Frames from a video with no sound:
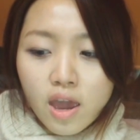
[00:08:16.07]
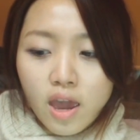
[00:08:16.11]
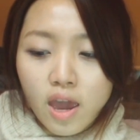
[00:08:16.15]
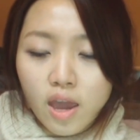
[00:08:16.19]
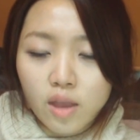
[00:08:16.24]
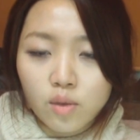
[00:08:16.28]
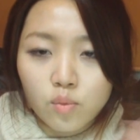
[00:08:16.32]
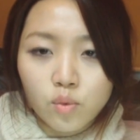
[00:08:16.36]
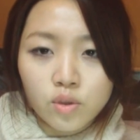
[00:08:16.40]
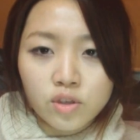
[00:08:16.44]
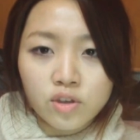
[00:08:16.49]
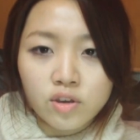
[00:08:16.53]

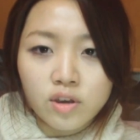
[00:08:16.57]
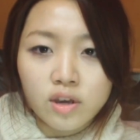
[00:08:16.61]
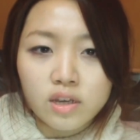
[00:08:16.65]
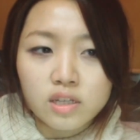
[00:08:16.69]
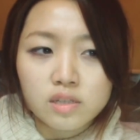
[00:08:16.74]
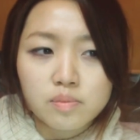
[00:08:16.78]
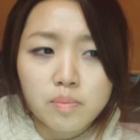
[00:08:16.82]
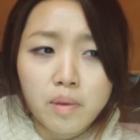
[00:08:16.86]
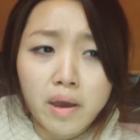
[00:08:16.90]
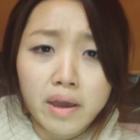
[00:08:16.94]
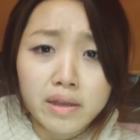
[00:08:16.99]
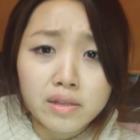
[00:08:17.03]
and when you
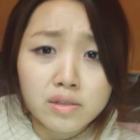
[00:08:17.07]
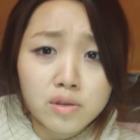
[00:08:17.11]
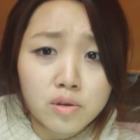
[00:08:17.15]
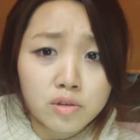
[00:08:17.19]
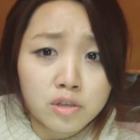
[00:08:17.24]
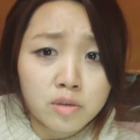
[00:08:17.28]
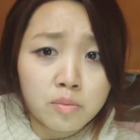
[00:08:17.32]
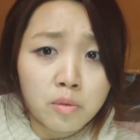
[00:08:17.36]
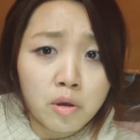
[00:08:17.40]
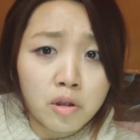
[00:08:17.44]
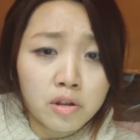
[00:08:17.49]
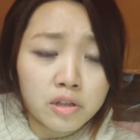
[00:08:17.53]
guys buy
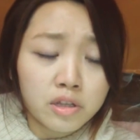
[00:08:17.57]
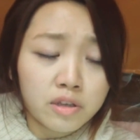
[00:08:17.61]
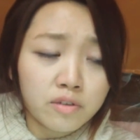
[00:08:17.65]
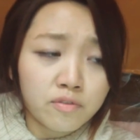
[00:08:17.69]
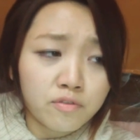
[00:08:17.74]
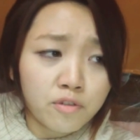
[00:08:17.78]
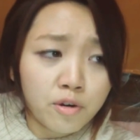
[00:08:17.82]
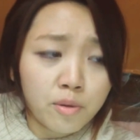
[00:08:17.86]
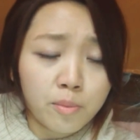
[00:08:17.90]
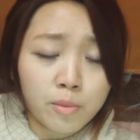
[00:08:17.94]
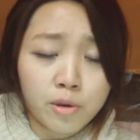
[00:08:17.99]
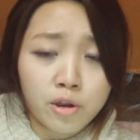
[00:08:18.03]
Moly
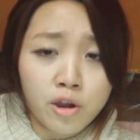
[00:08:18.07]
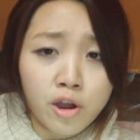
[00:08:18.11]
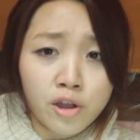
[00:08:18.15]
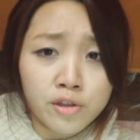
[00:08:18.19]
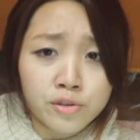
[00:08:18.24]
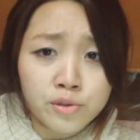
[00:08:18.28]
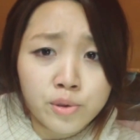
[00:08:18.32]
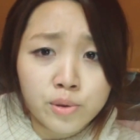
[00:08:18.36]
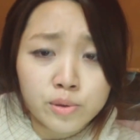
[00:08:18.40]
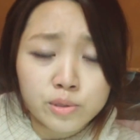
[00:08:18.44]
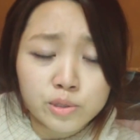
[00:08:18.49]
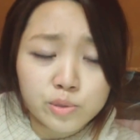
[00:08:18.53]
from God
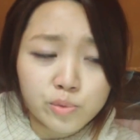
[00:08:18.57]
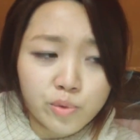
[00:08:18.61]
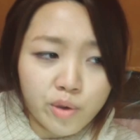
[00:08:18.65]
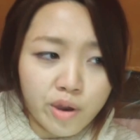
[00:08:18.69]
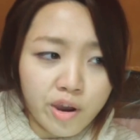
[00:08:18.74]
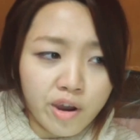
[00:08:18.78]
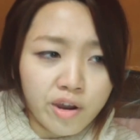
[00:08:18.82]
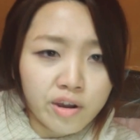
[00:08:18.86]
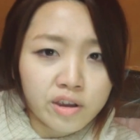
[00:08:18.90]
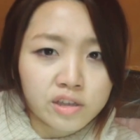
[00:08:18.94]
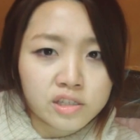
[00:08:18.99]
knows where,